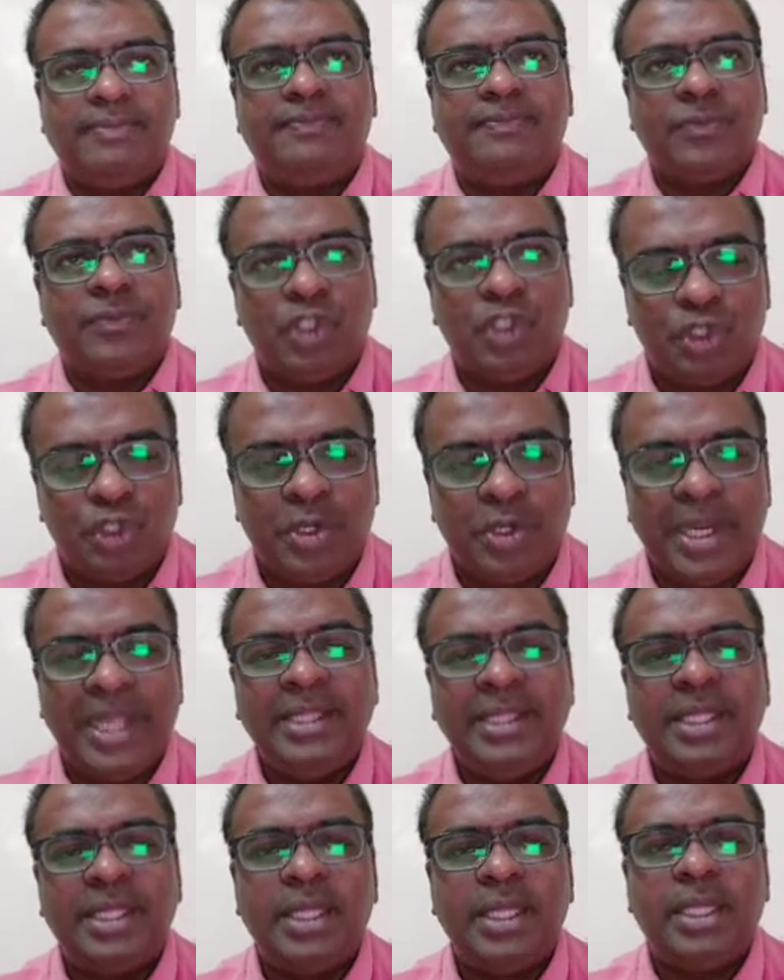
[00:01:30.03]

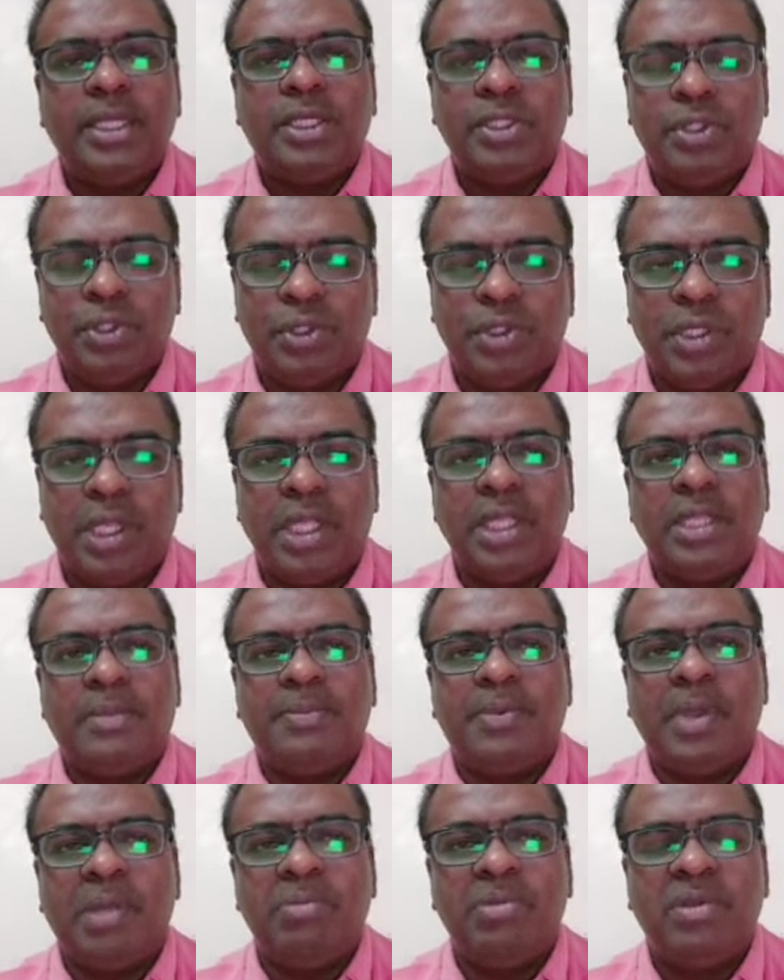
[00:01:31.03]
strength to solve the
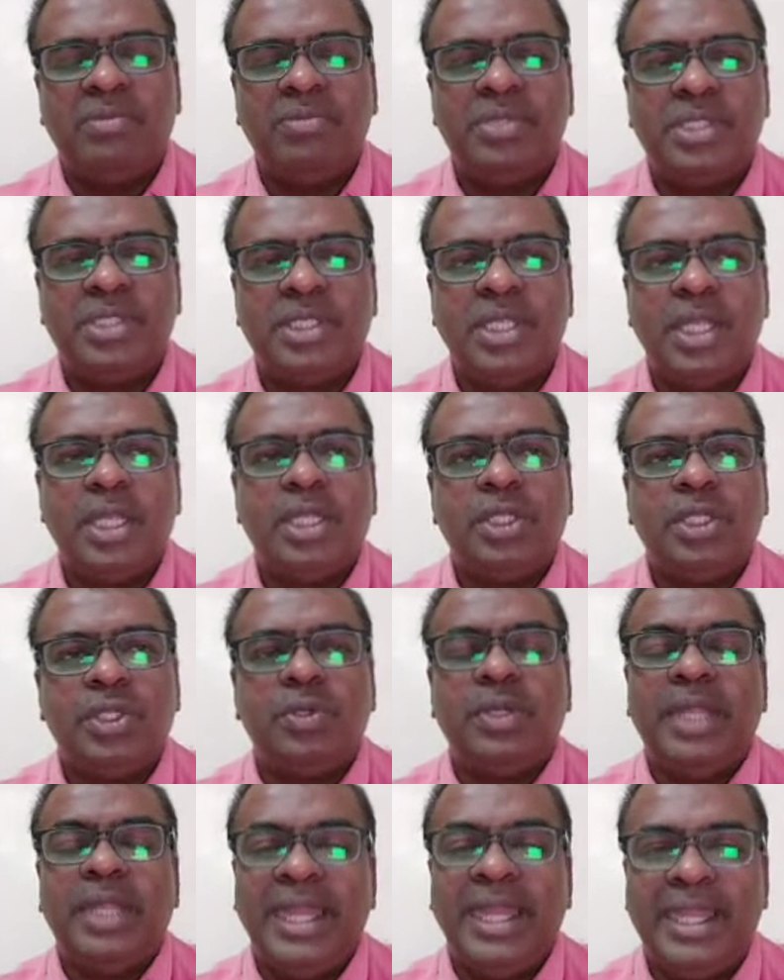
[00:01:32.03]
problems,
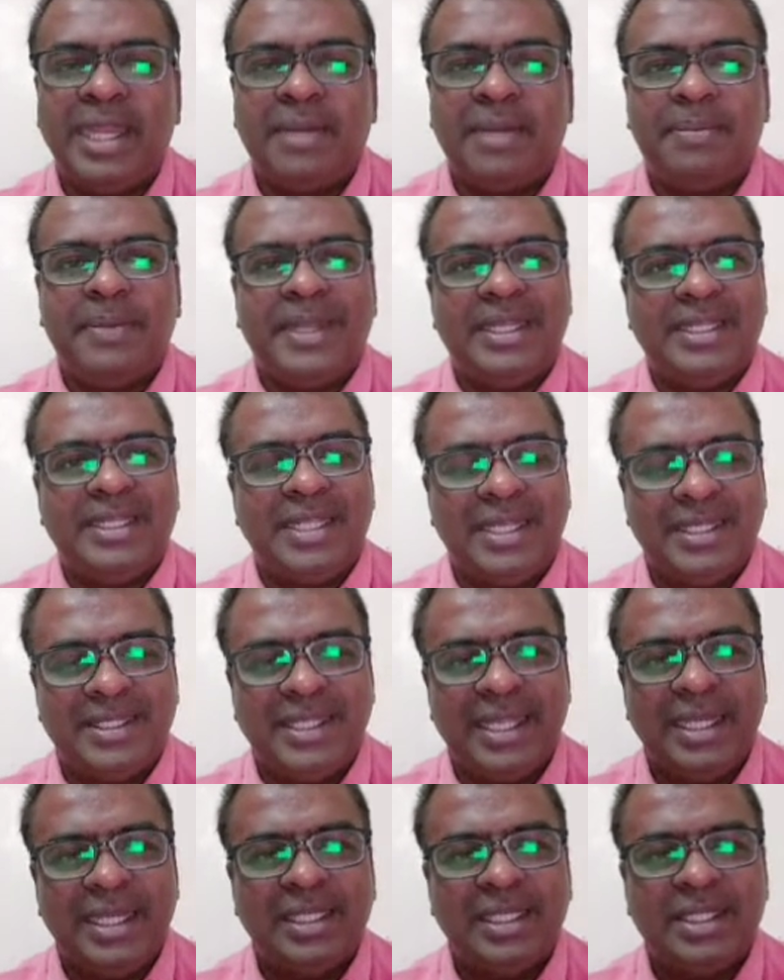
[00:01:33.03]
to interpret the
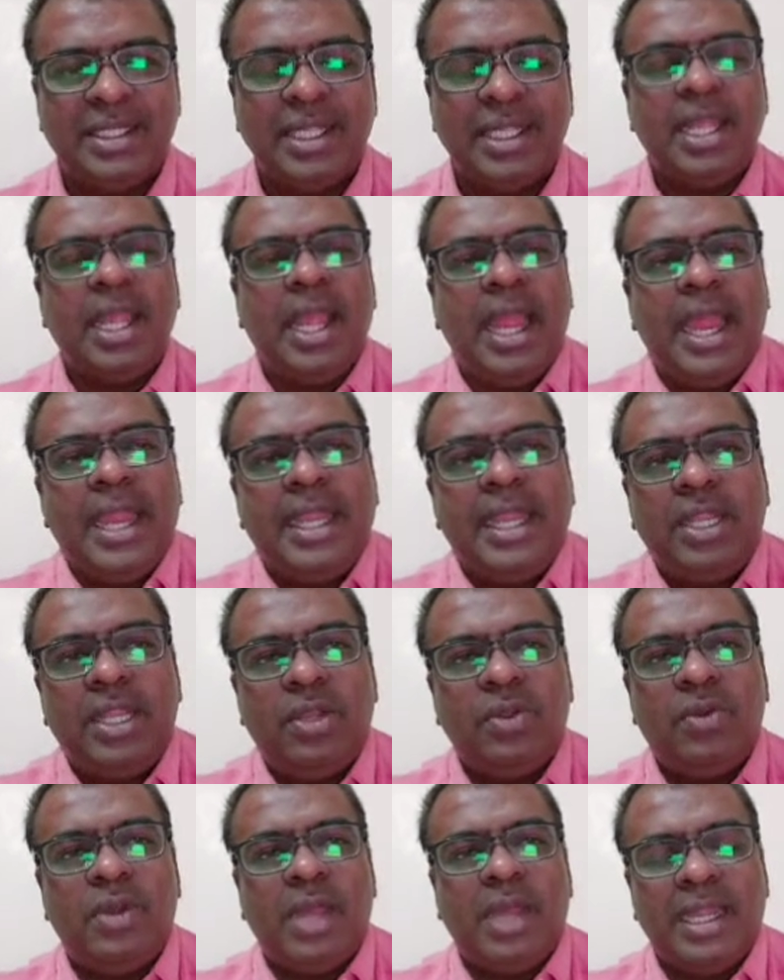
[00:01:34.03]
results, and
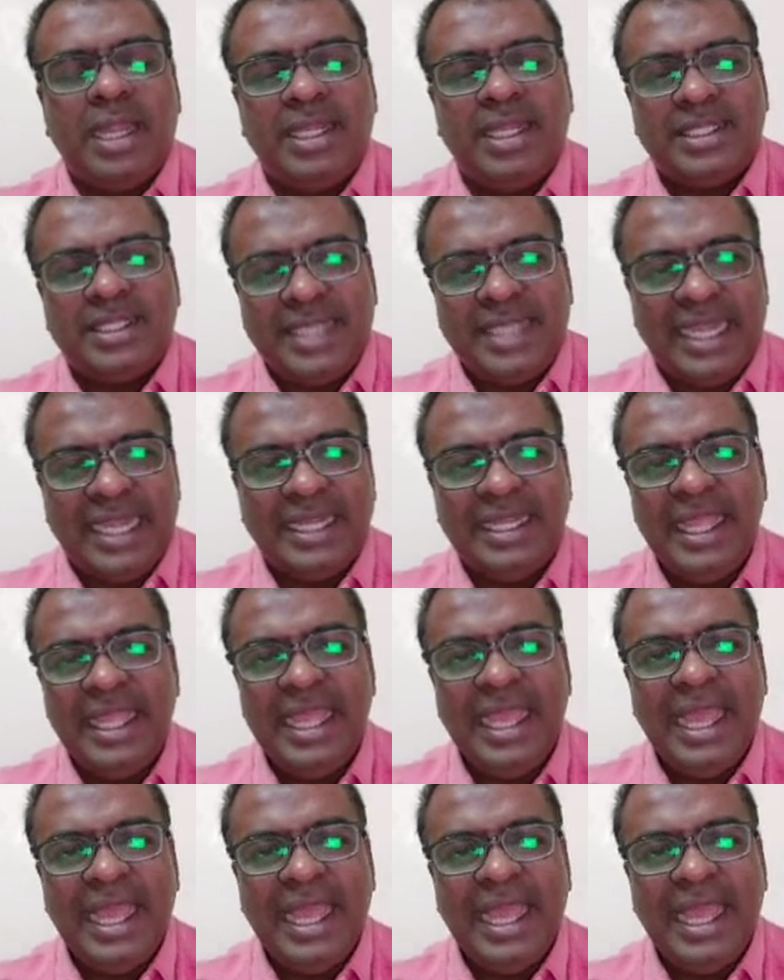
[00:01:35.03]
to understand the